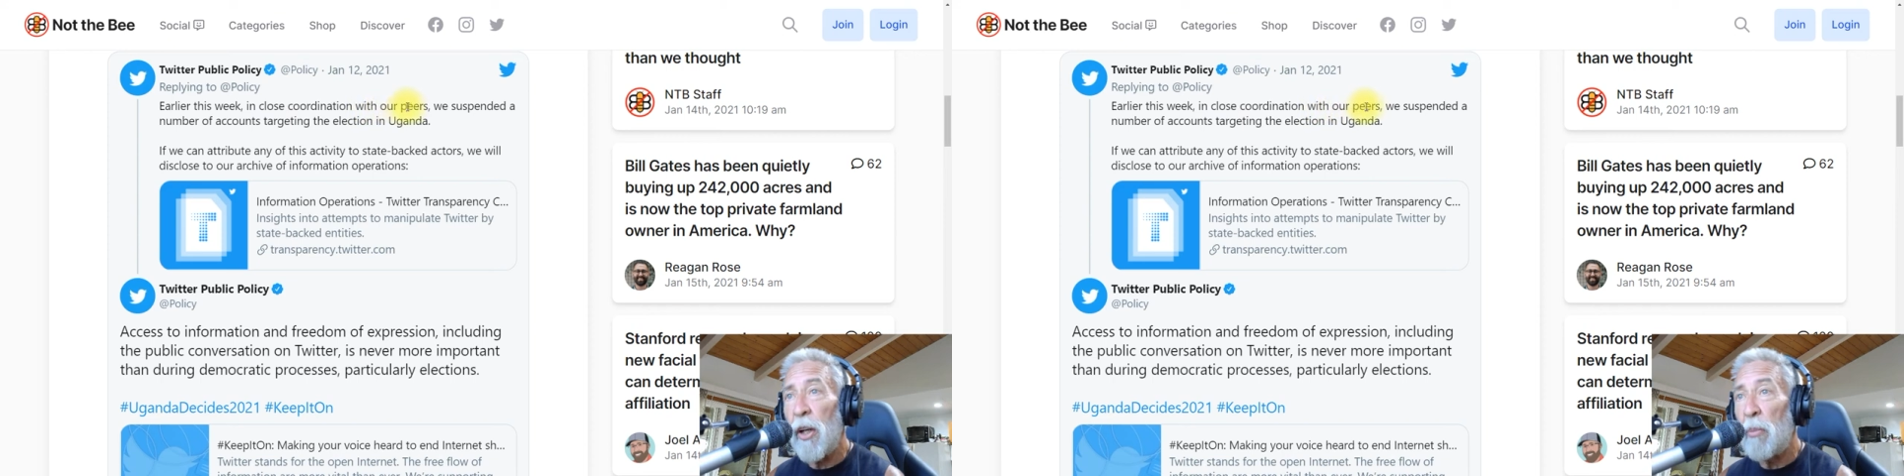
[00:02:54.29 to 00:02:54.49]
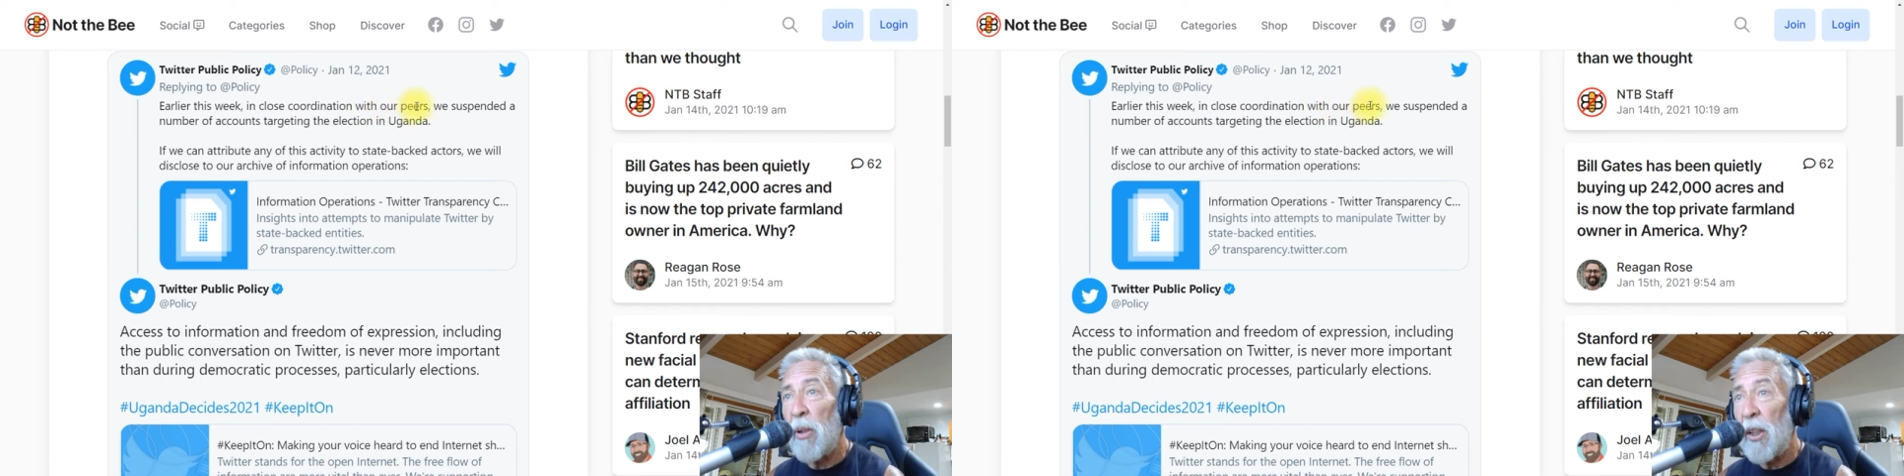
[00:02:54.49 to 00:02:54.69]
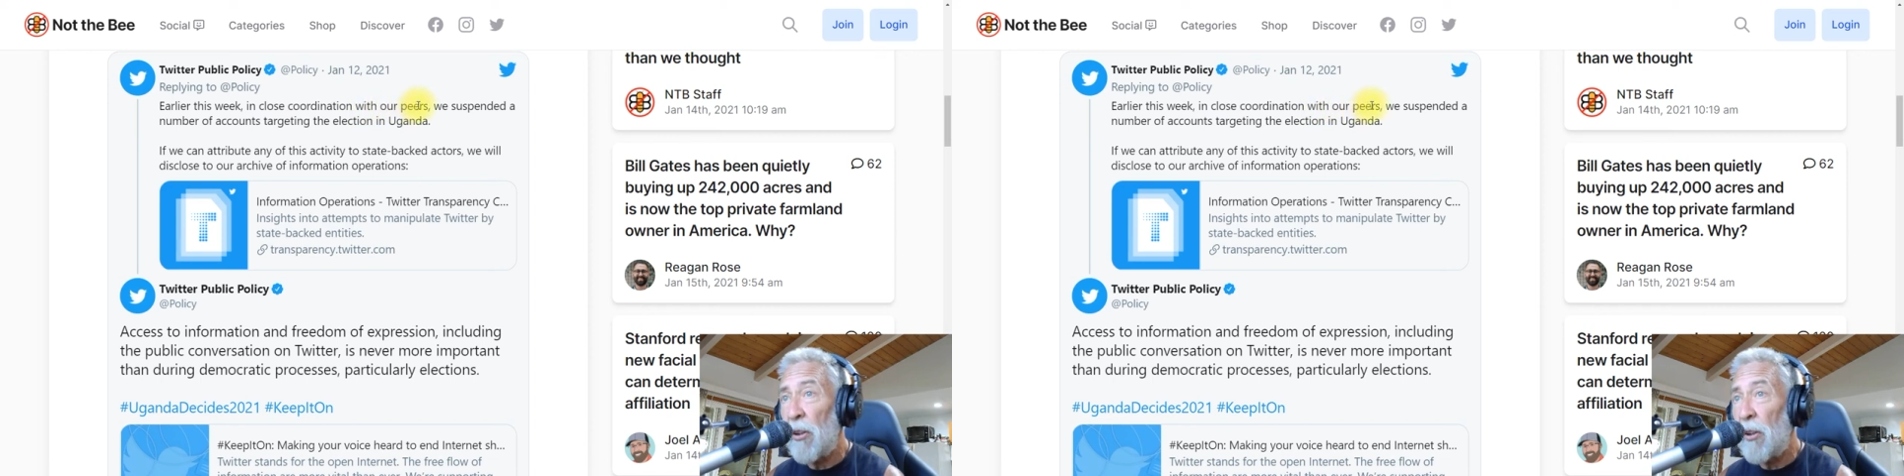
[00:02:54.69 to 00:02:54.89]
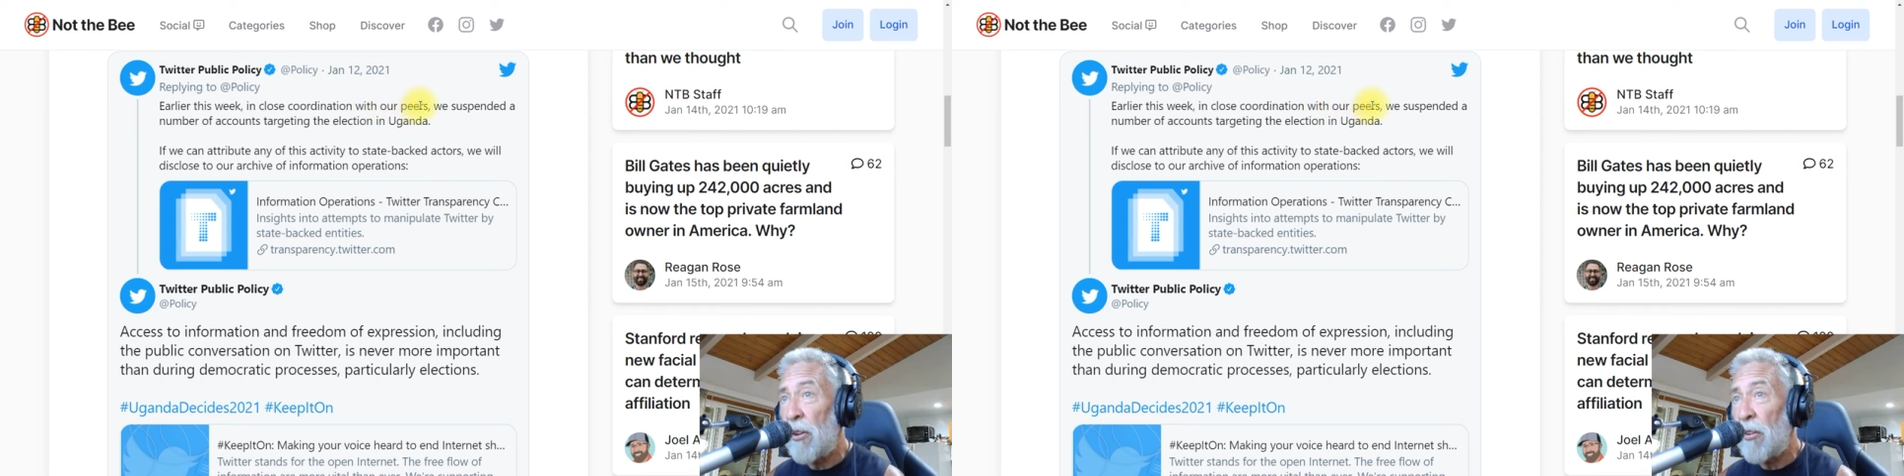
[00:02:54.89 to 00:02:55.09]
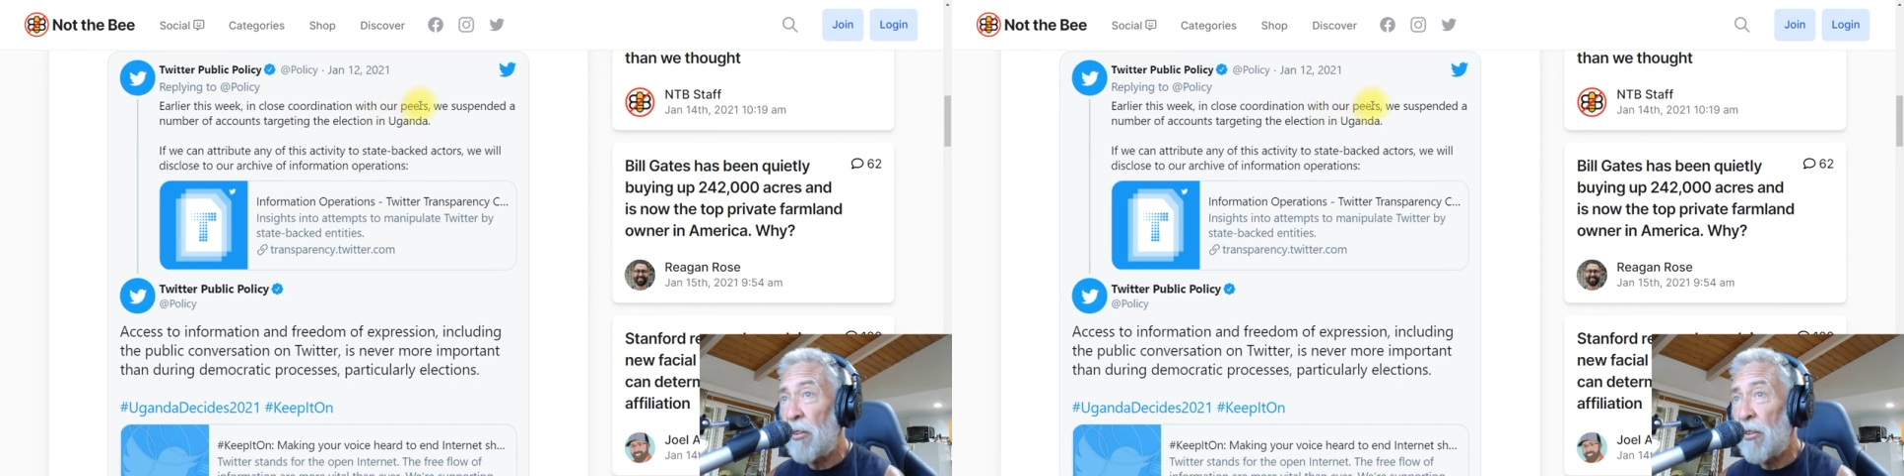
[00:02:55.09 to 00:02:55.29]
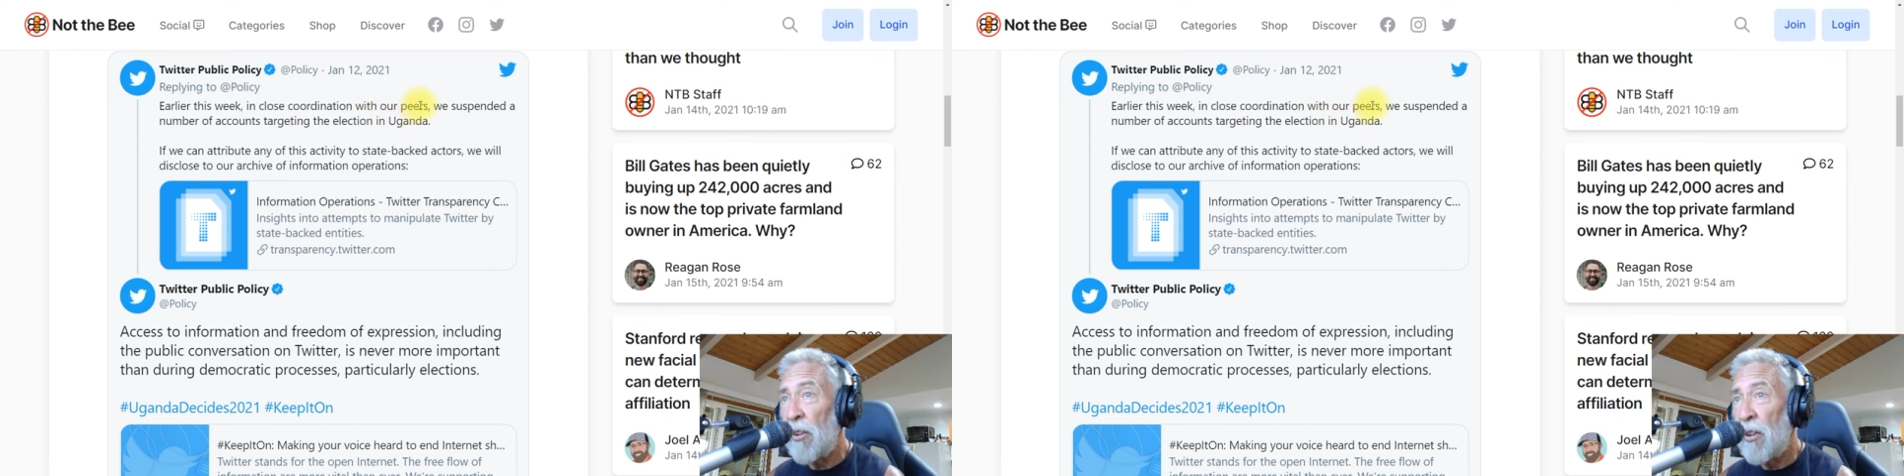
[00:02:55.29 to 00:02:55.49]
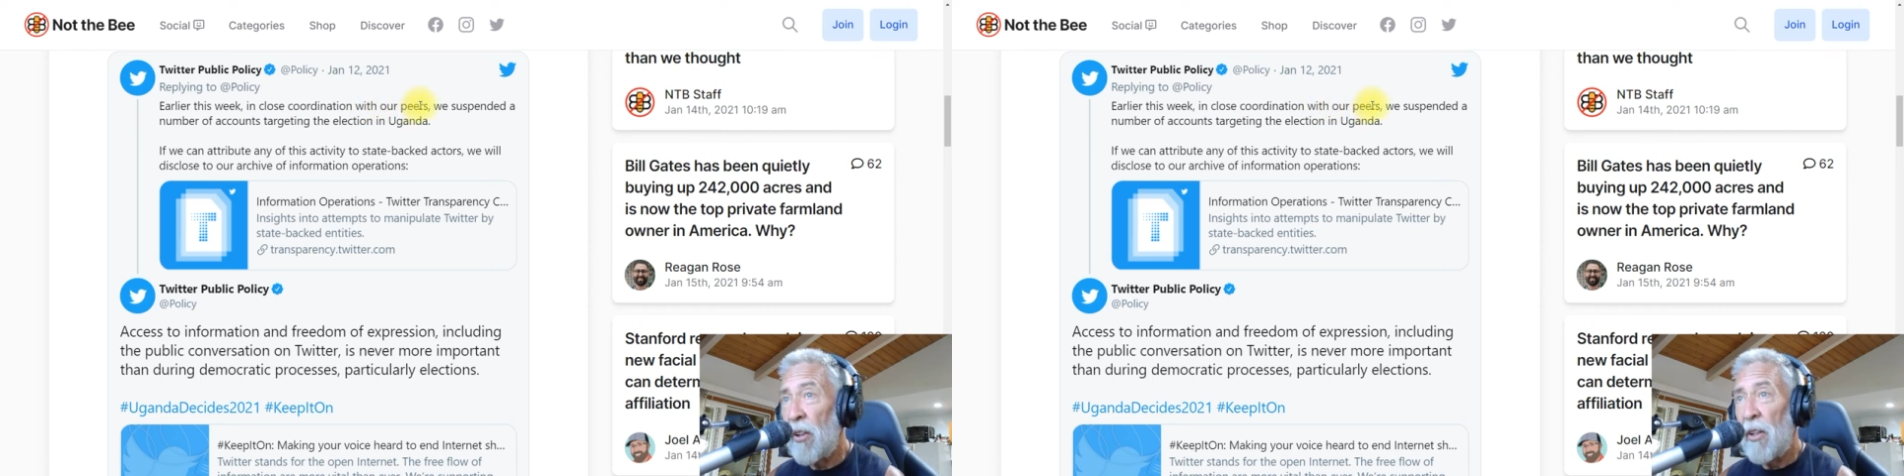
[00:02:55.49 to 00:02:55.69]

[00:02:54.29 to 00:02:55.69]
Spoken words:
our peers,